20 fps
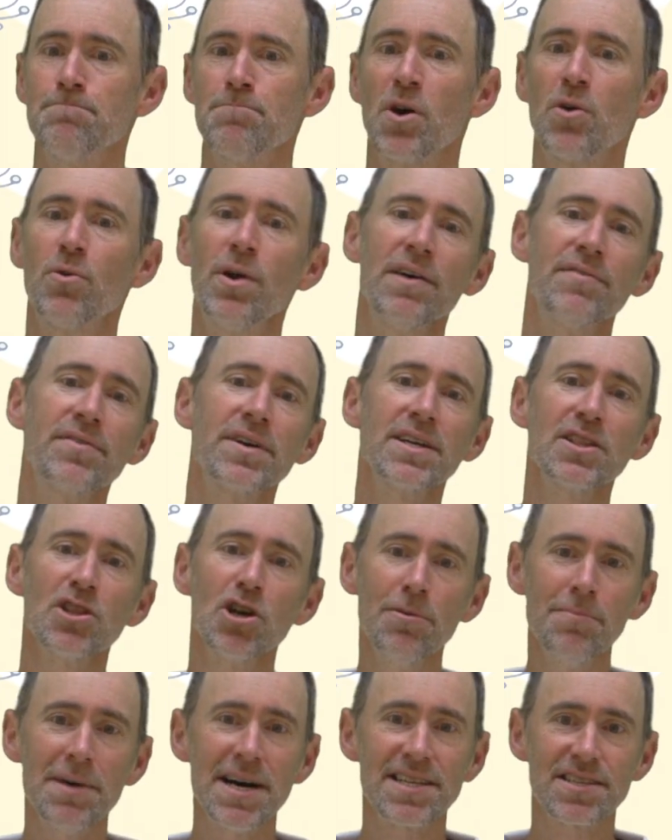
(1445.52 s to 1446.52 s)
Around very
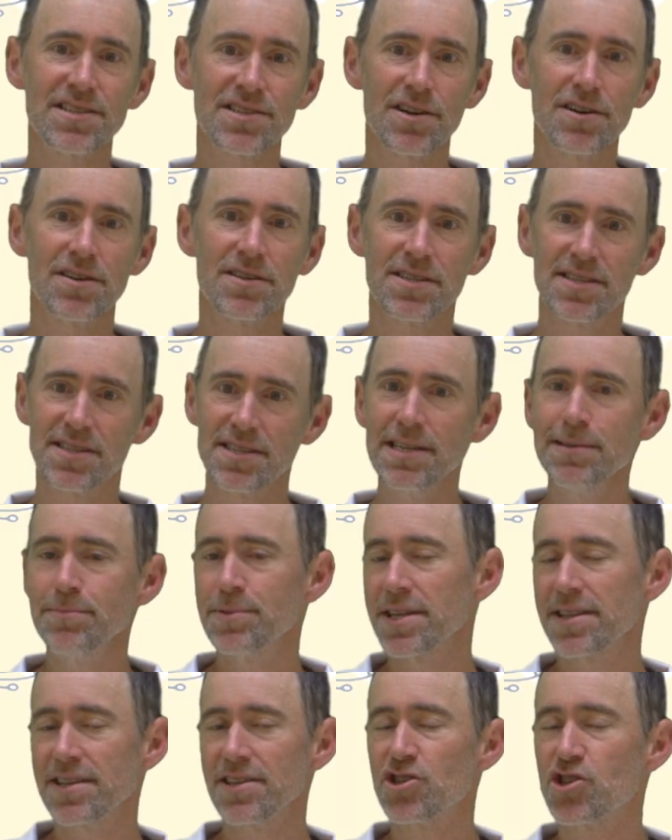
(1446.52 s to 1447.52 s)
low mass stars, it seems
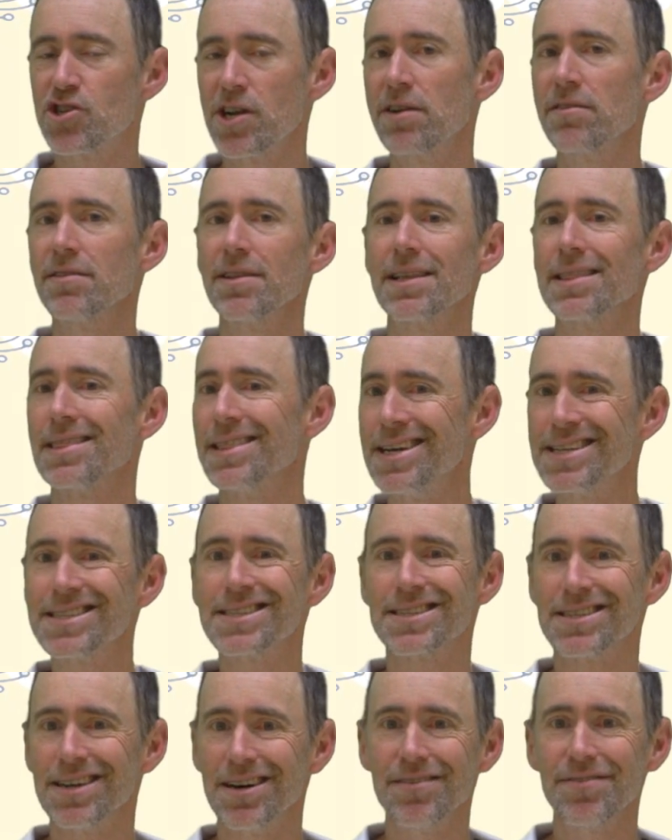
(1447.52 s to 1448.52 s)
like there's generally
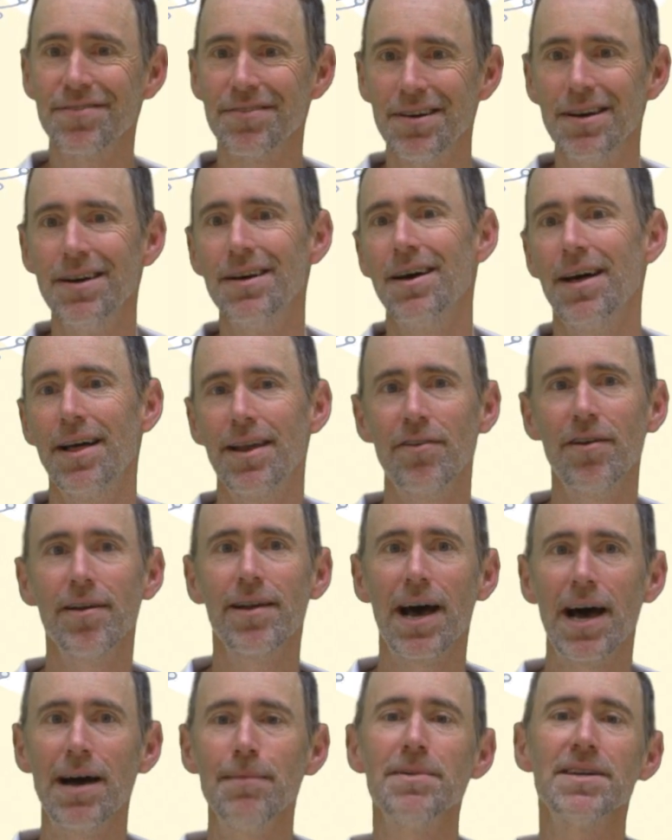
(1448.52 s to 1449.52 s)
less stuff, and around
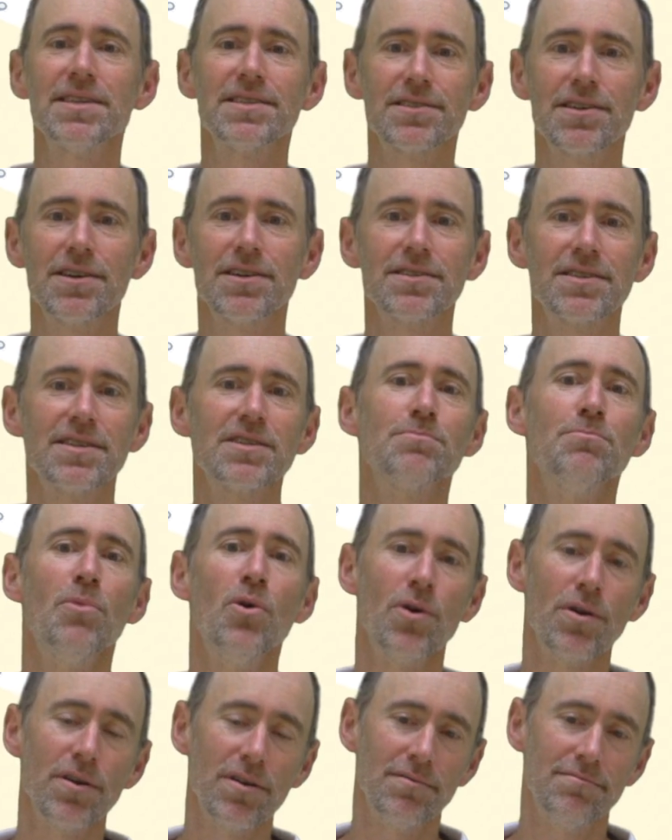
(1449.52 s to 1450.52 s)
high mass stars, there's
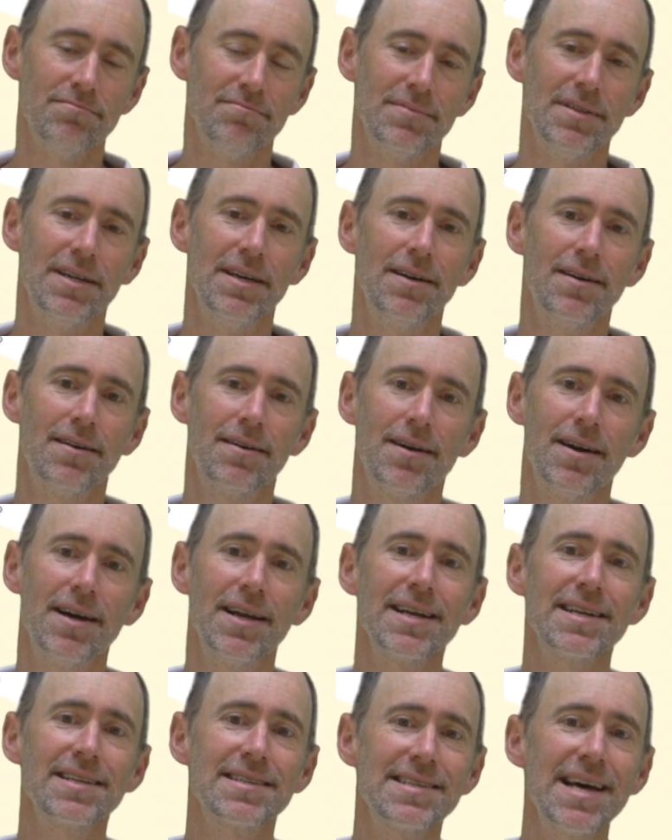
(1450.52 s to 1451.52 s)
more.
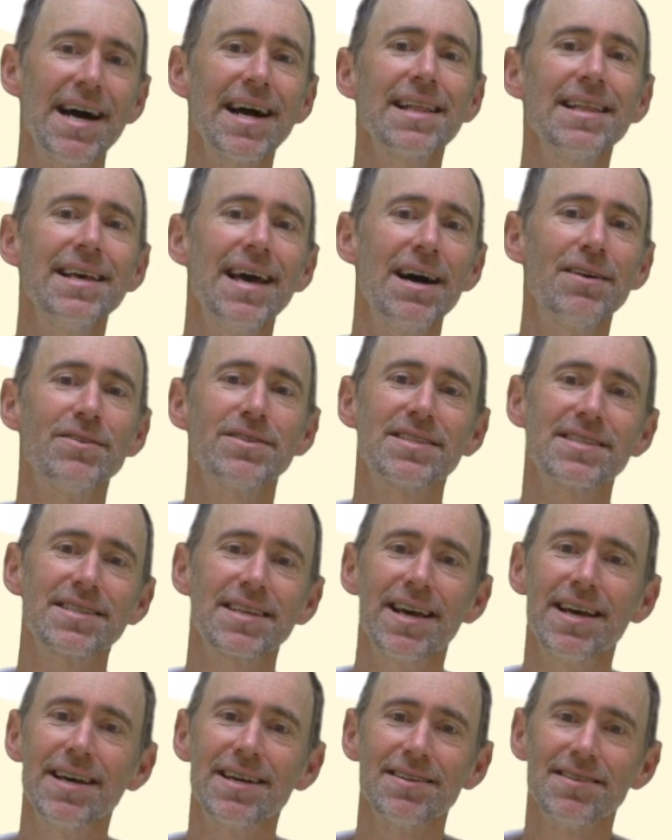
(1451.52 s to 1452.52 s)
Right? Exactly how it
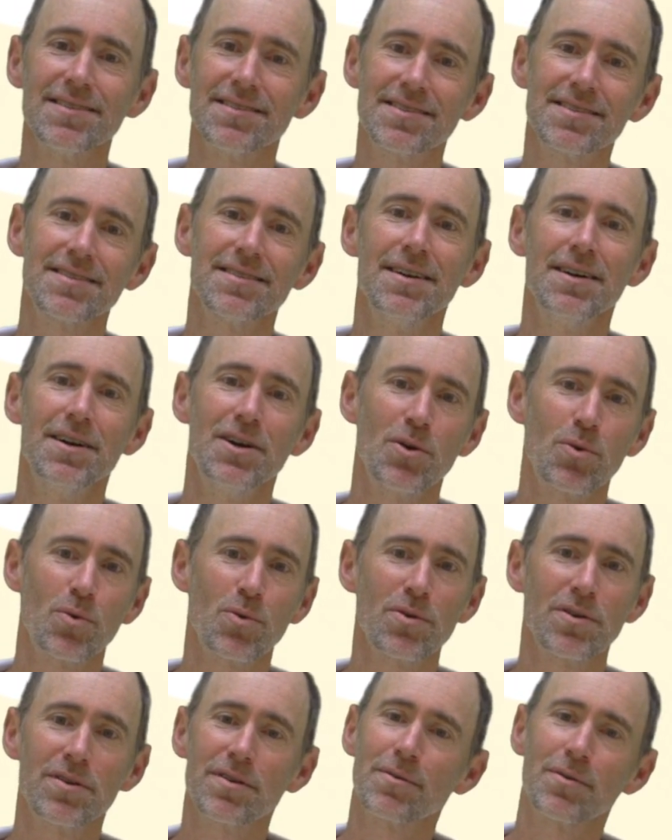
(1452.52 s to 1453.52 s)
scales,
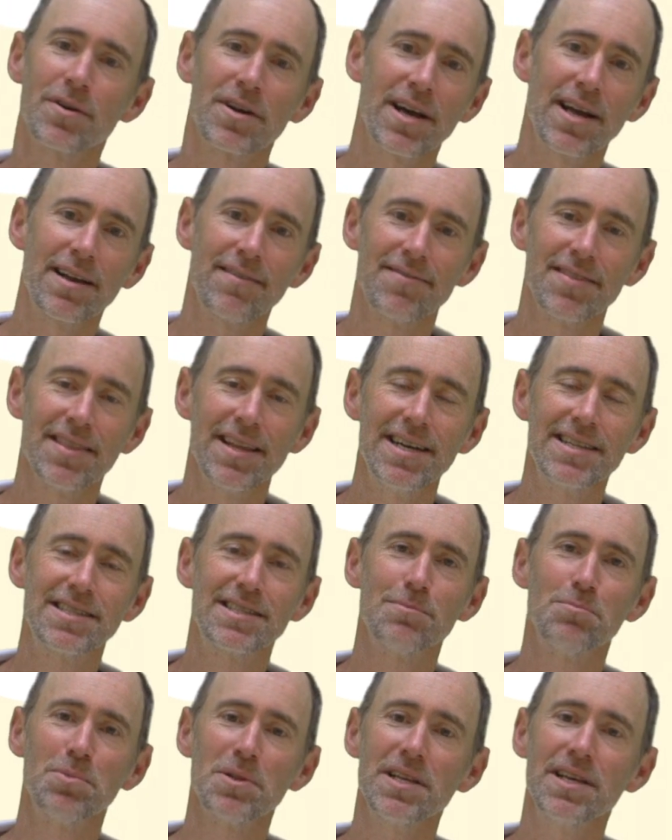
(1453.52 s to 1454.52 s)
we're kind of led
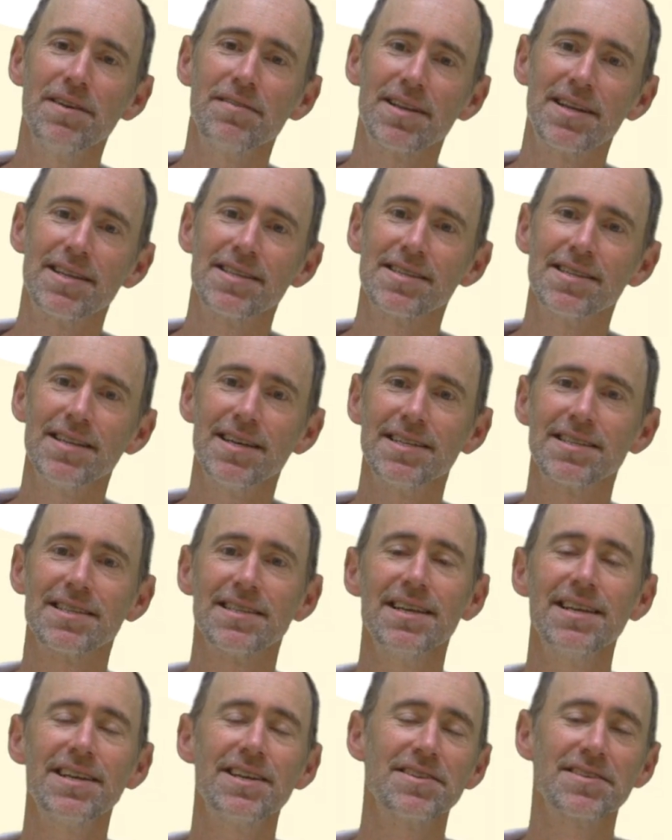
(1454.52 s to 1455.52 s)
to believe that it's a nice
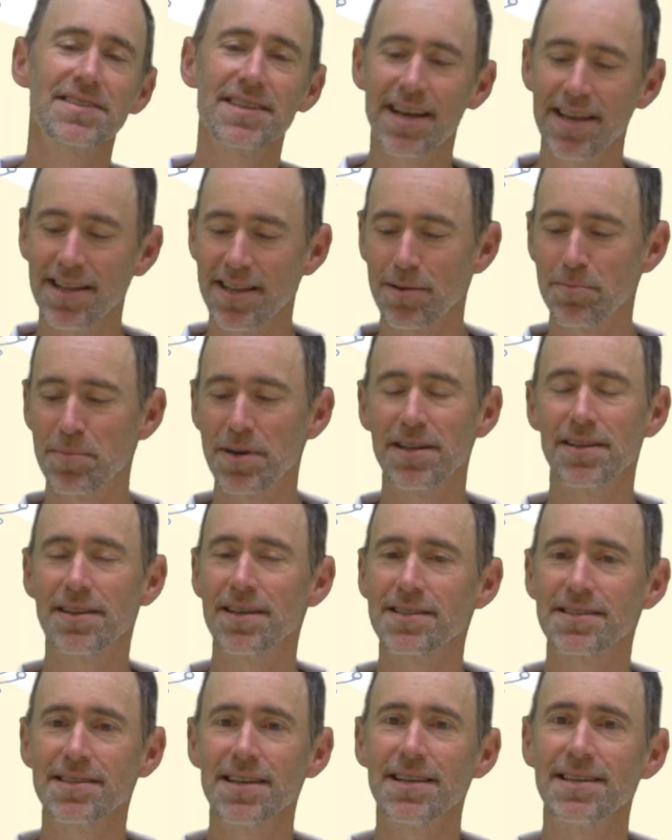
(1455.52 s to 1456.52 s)
linear scaling, but
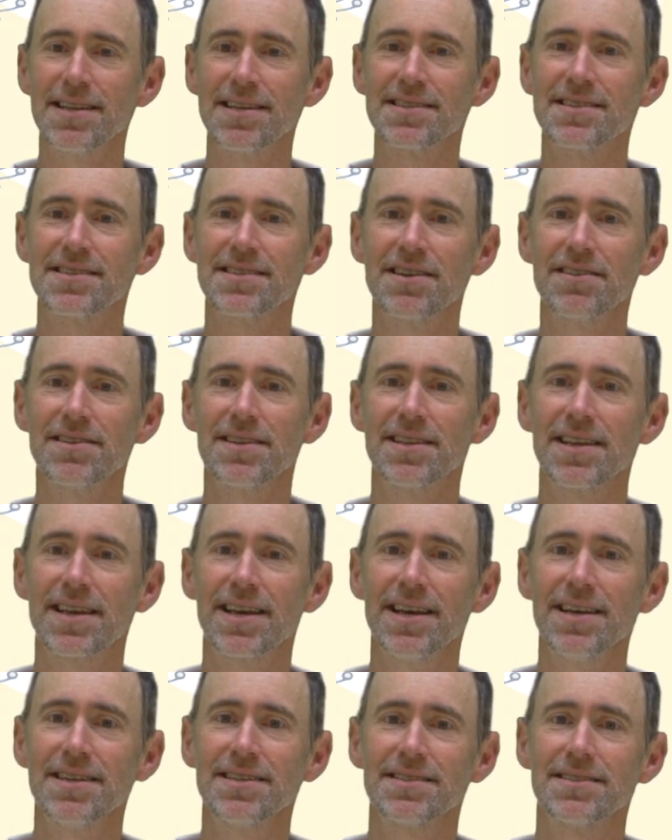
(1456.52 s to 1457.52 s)
that's not necessarily the
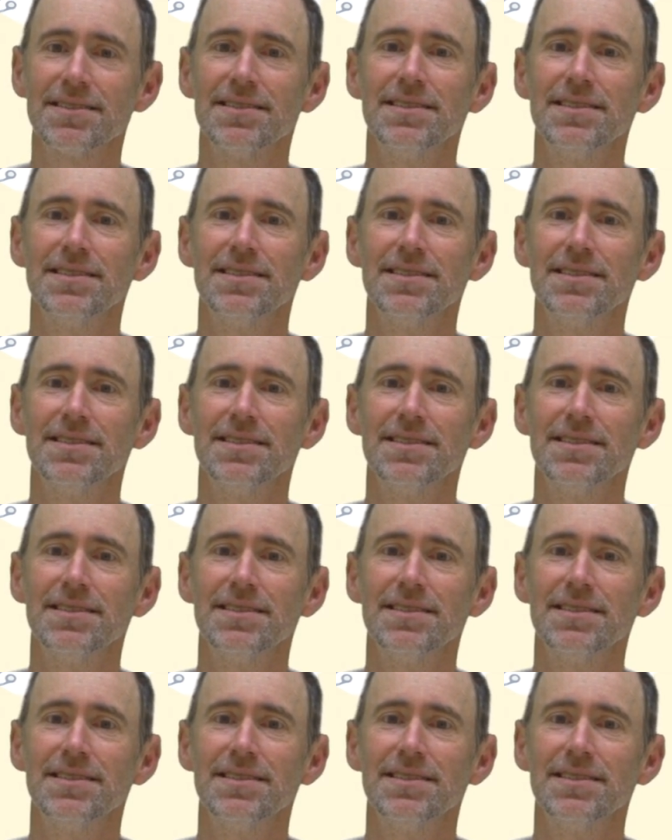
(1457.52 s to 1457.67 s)
case.